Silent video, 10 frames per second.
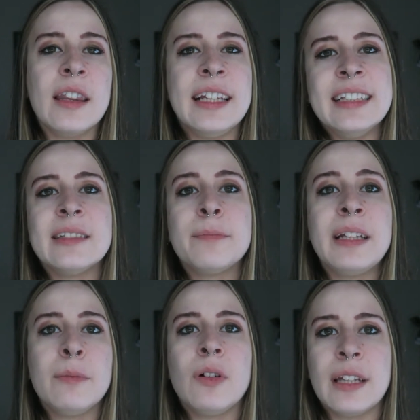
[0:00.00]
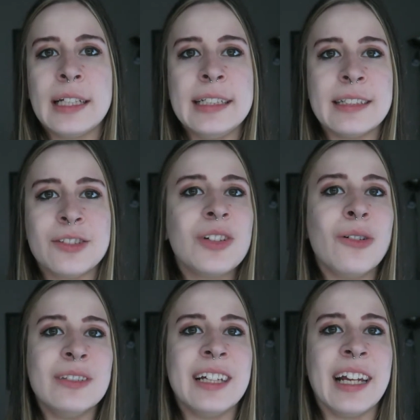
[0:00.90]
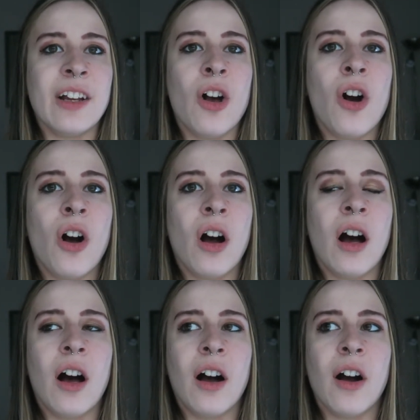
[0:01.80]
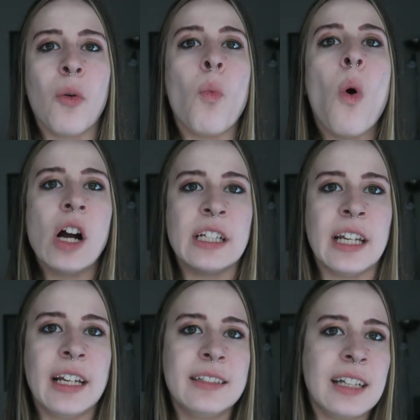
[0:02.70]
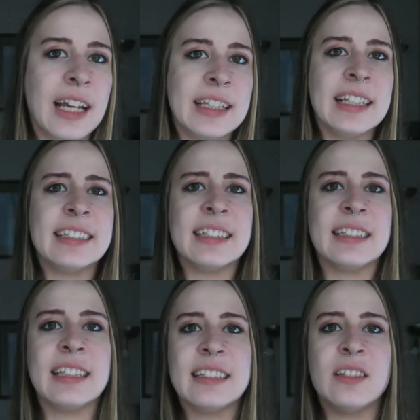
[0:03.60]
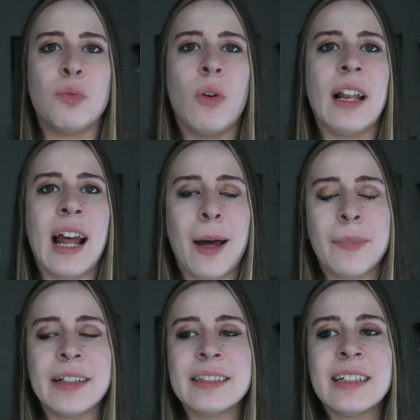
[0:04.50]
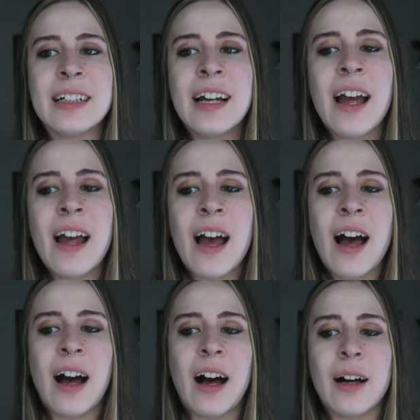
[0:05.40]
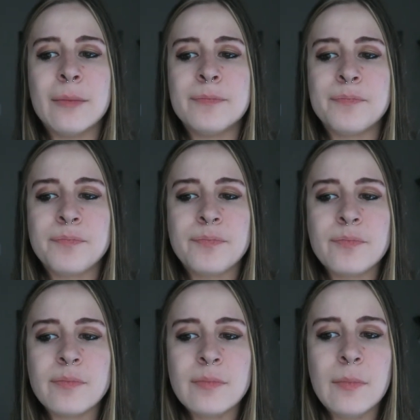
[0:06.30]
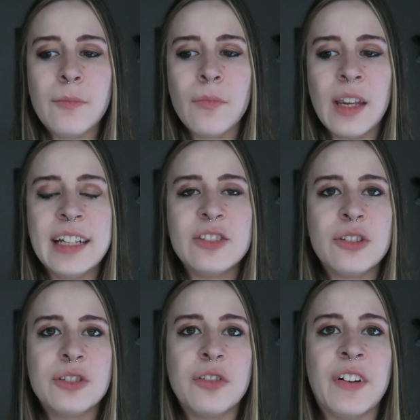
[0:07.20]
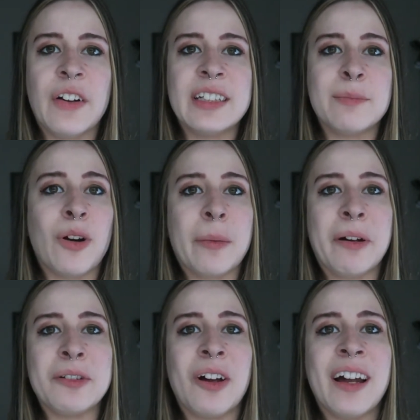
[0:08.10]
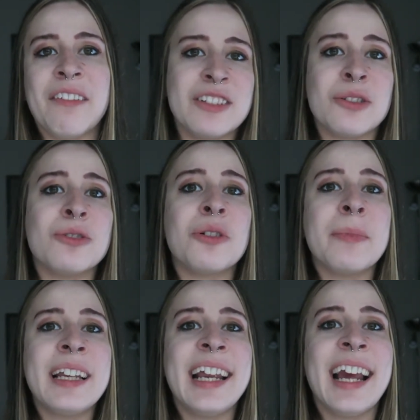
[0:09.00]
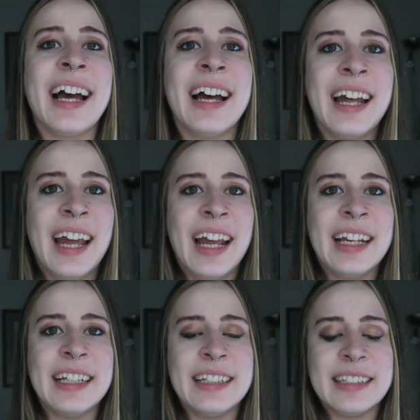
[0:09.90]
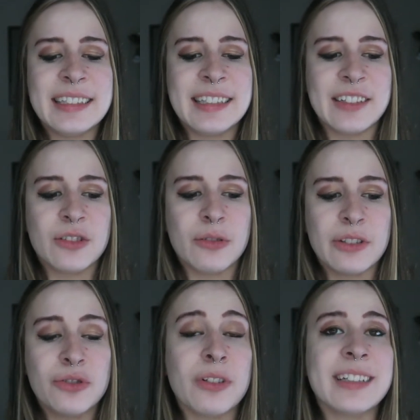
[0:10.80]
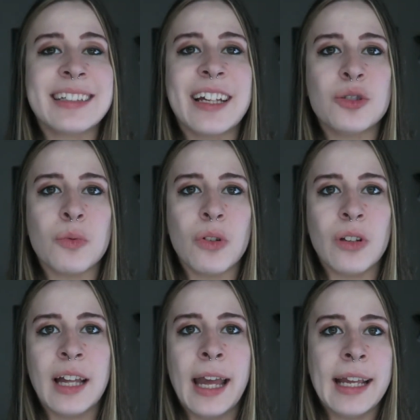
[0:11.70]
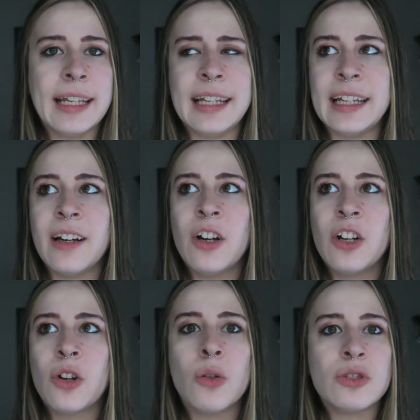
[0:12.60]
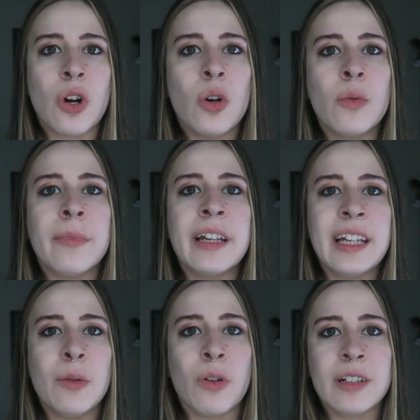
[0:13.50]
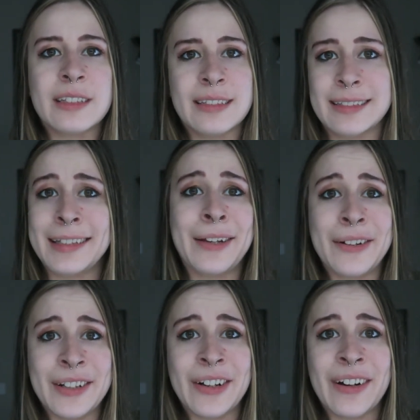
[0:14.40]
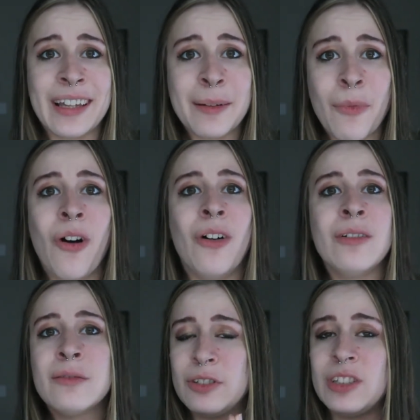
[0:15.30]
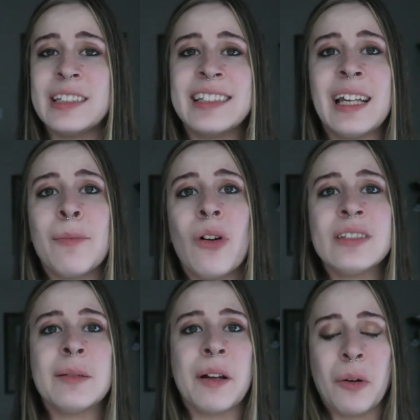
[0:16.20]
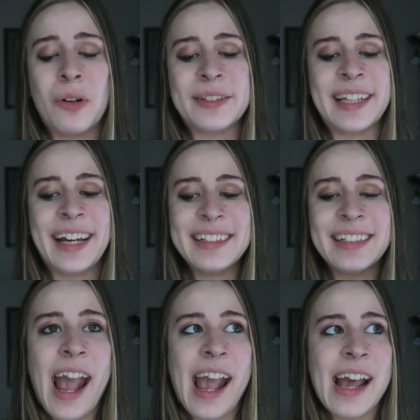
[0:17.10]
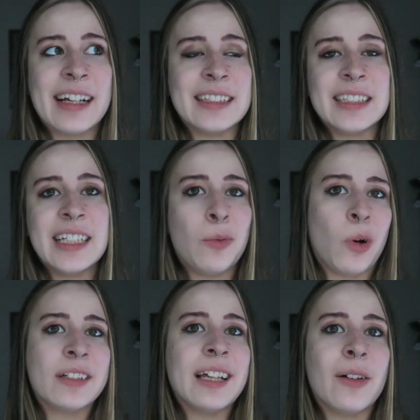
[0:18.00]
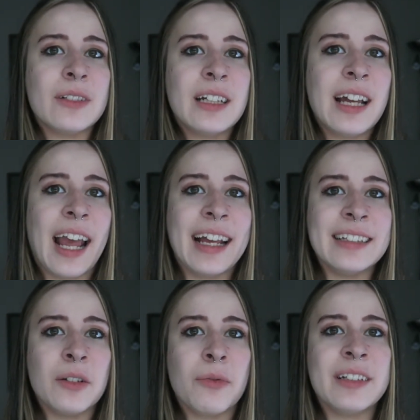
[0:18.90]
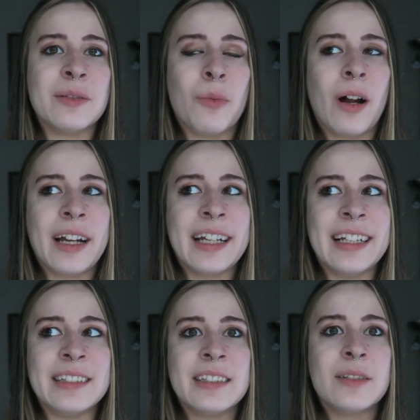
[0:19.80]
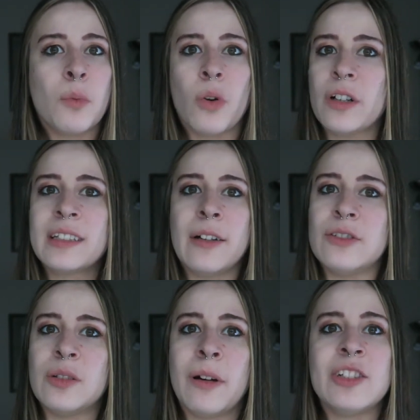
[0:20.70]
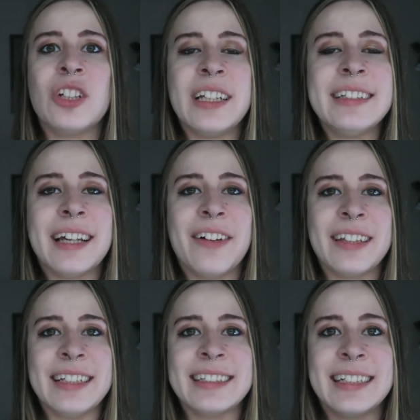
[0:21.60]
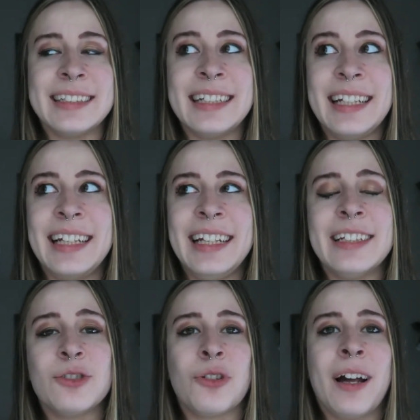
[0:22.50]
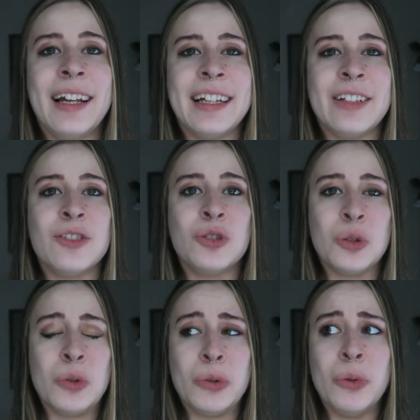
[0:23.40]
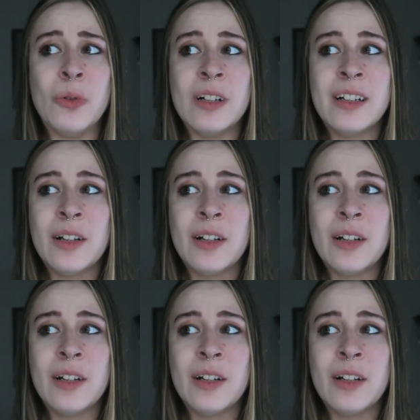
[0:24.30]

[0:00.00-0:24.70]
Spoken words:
these people that he's assaulting wanted it, and this is what happened. He's also very smart about not having social media. He sticks to a strict schedule. He goes home, he works as a security guard at the mall, which is the same mall Samara works at, and he works out. And the reason why he works out so much and eats healthy is because he is trying to